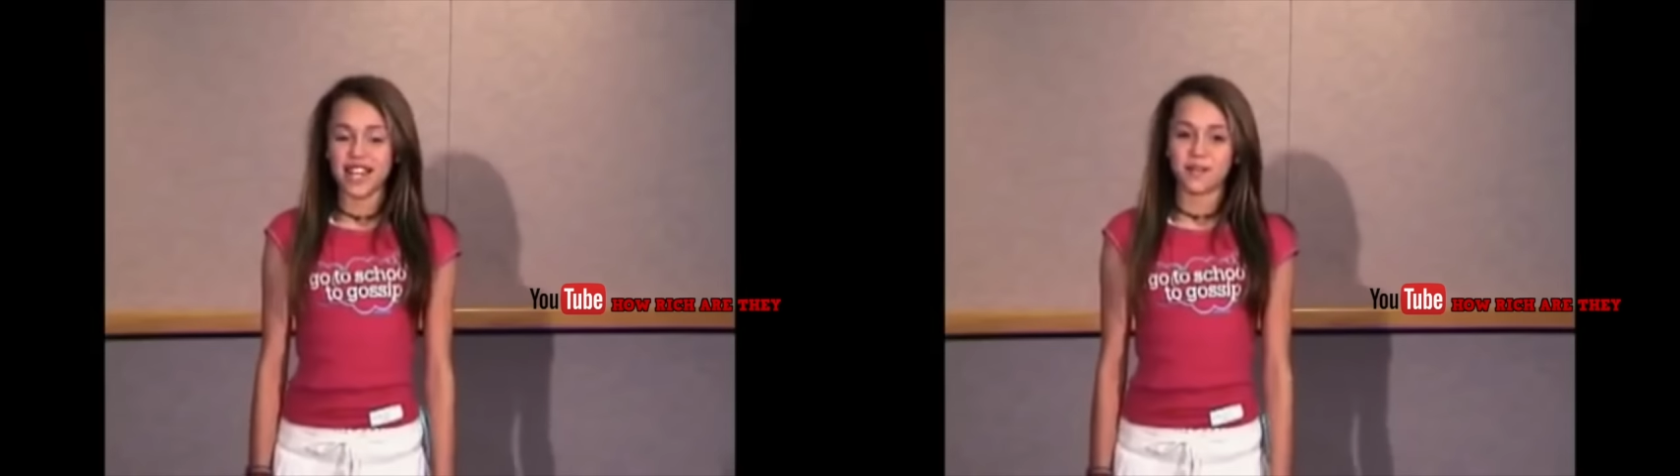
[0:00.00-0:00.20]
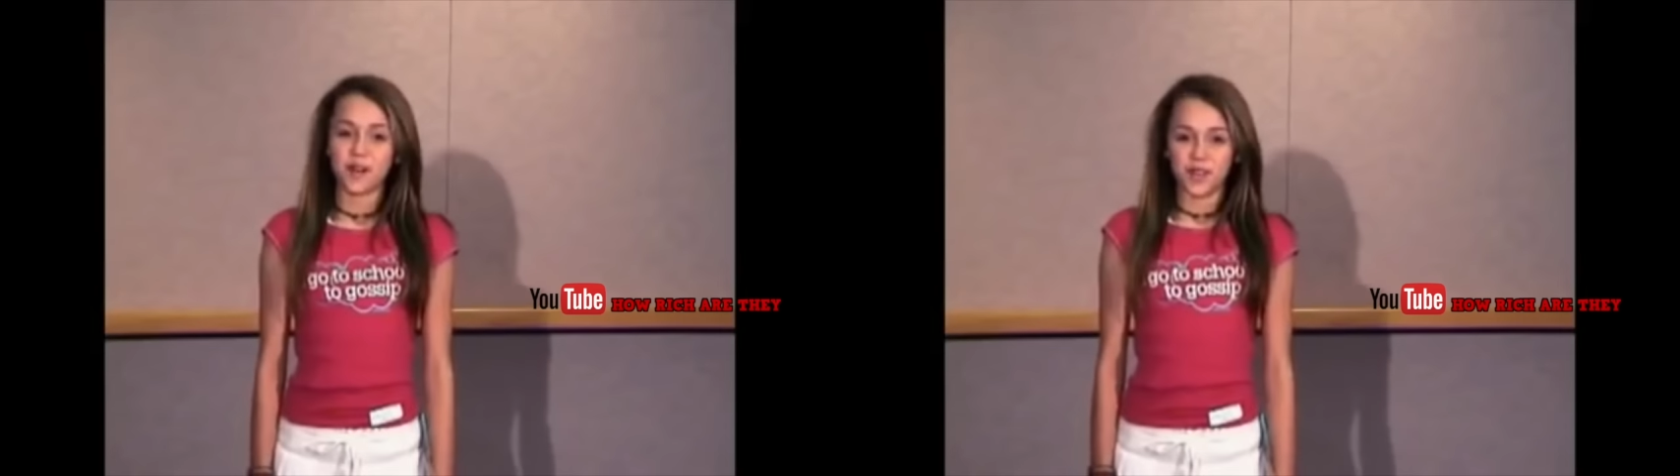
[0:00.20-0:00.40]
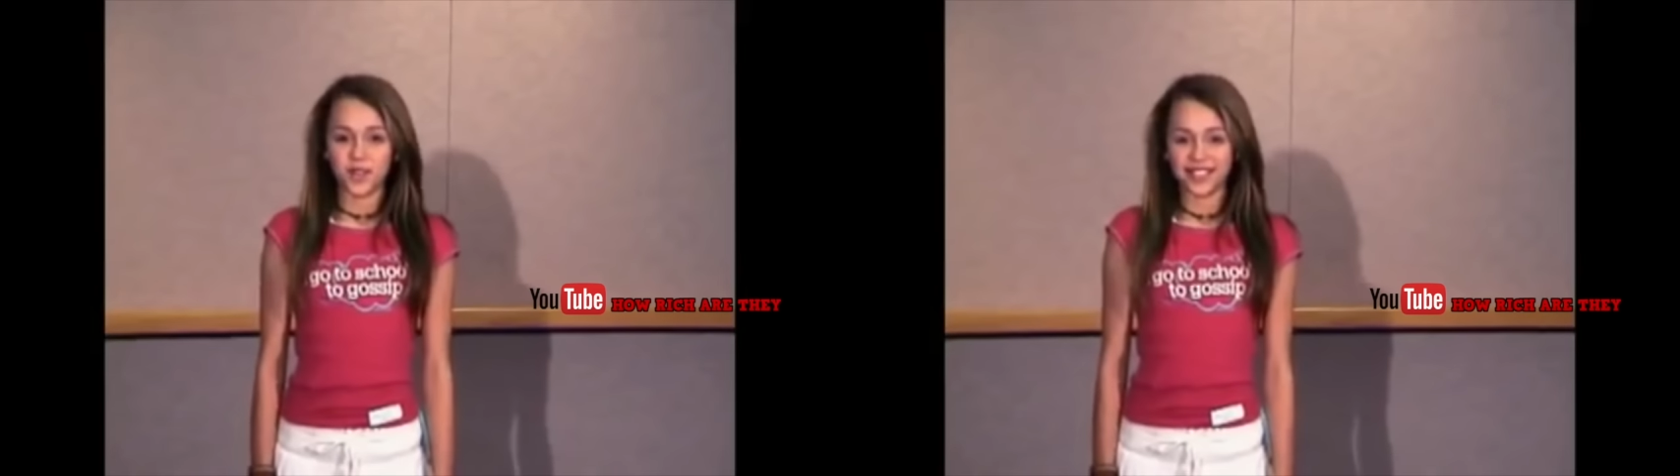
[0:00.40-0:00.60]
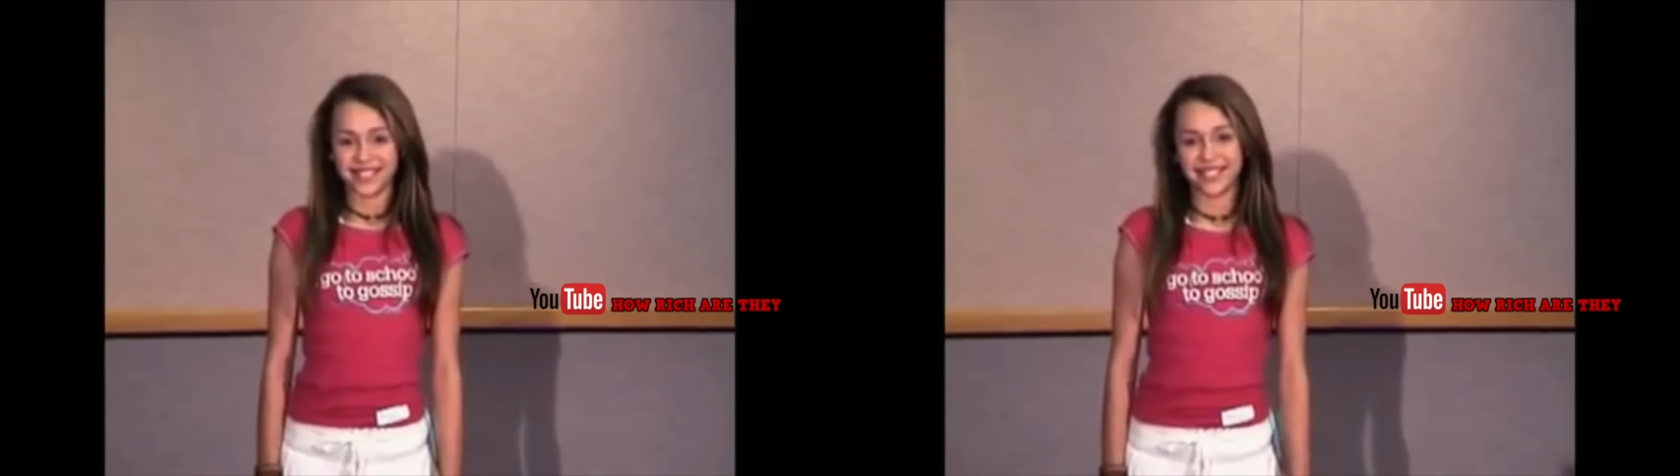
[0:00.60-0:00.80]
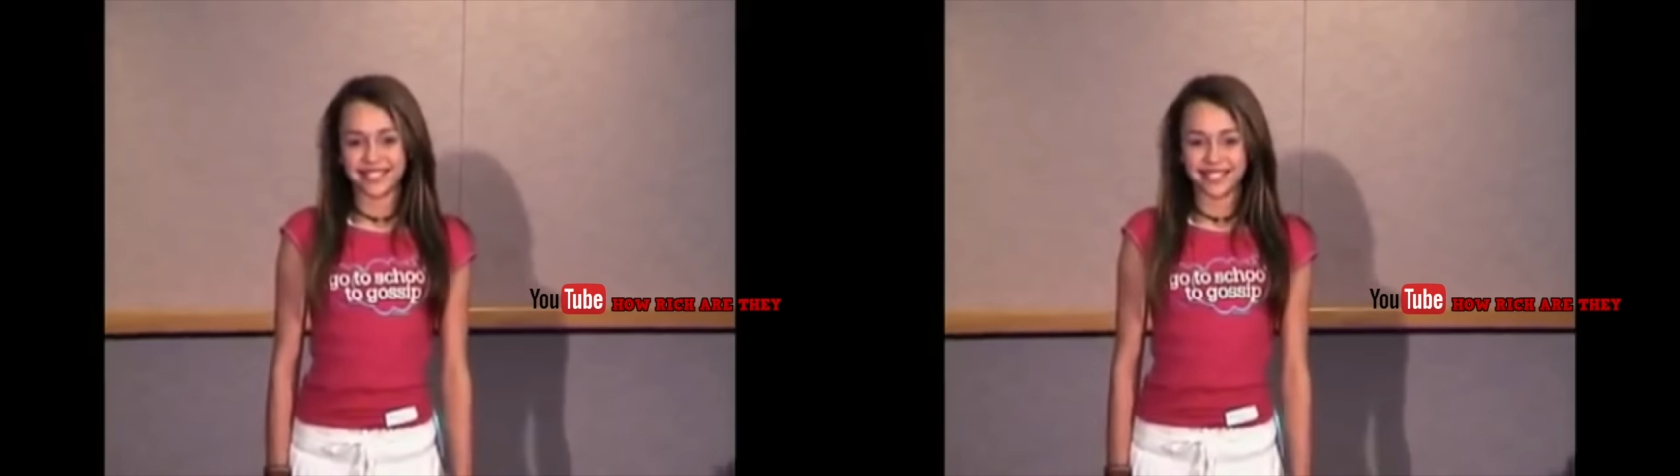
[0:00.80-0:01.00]
In
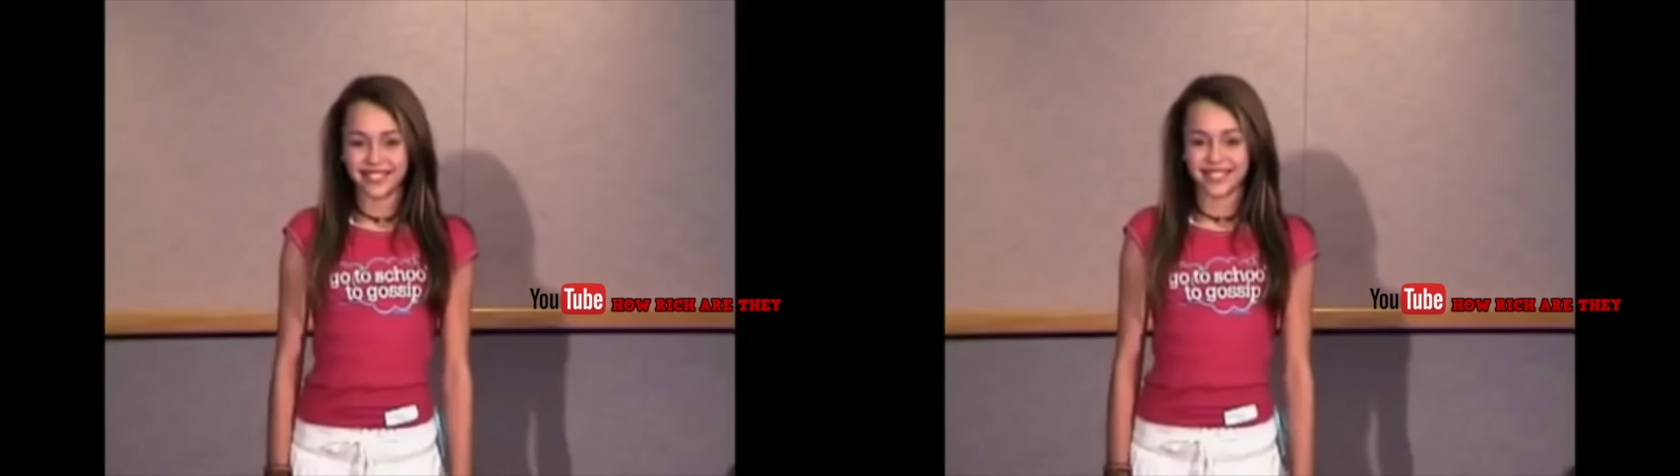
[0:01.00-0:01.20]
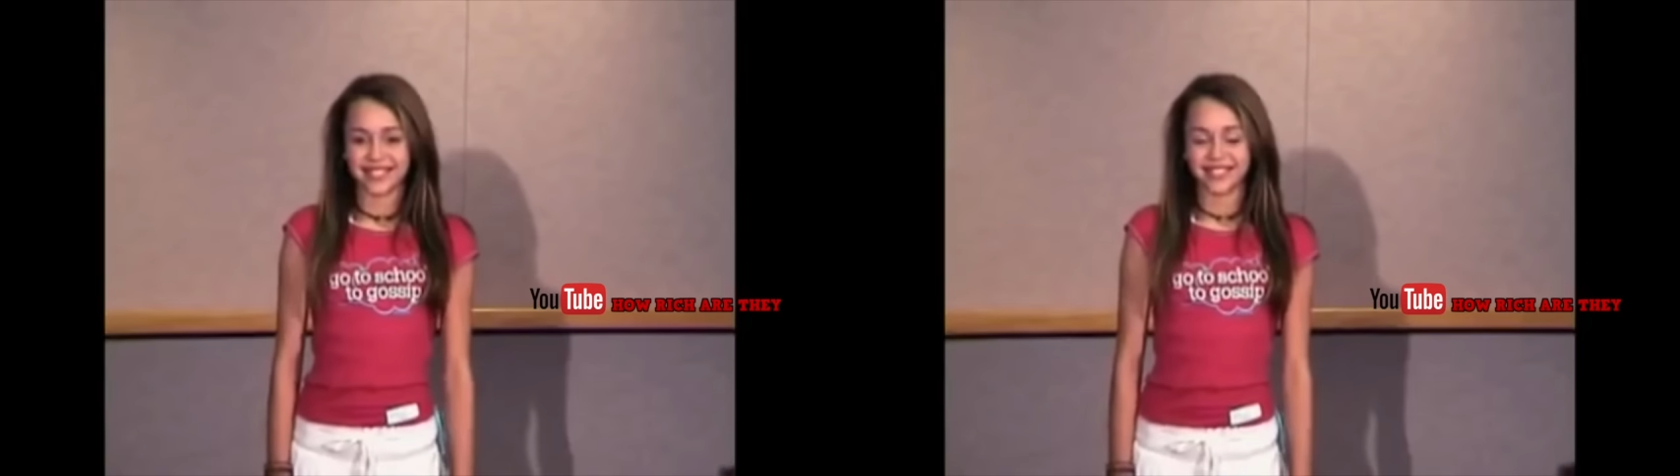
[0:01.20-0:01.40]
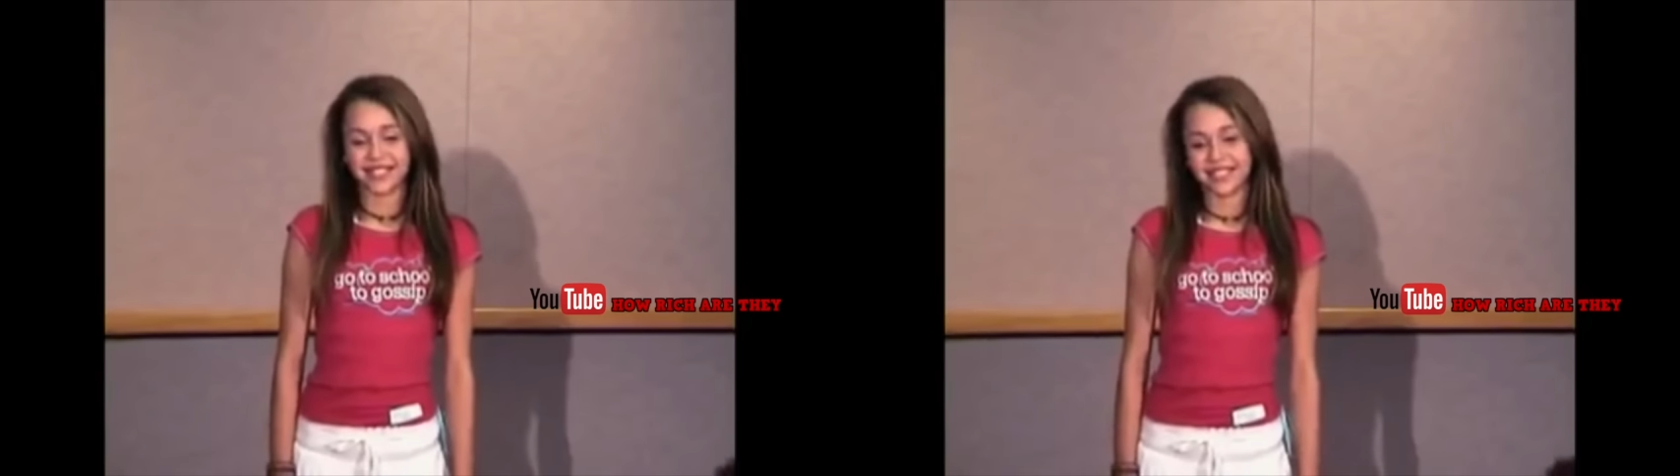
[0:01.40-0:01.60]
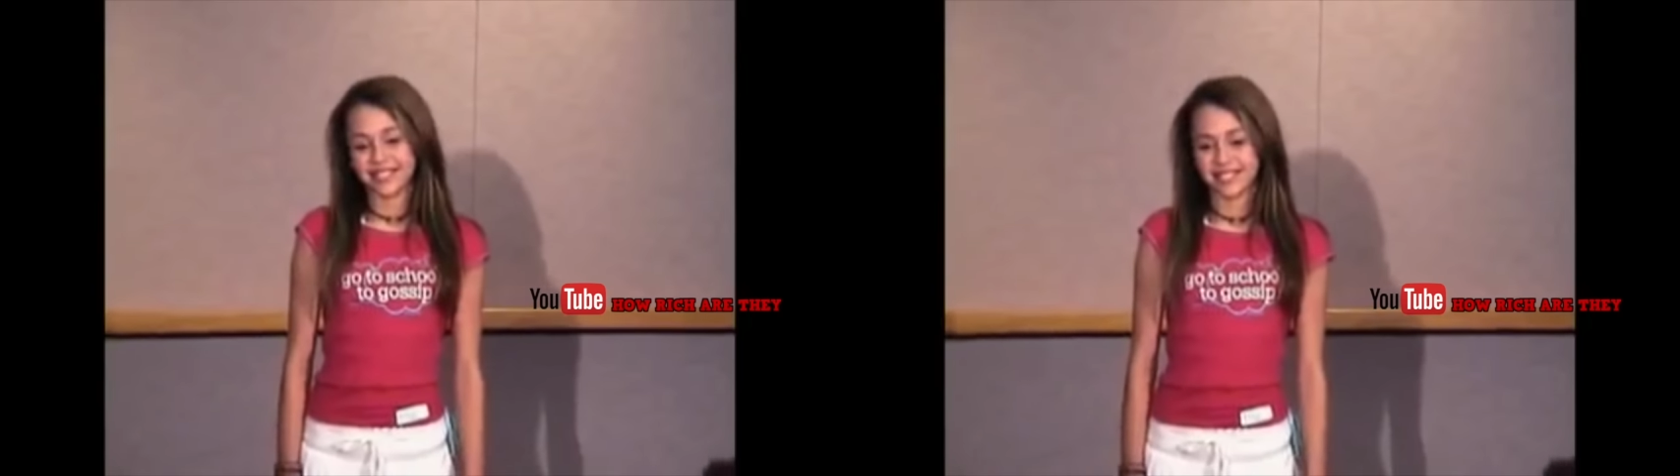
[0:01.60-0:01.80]
2004,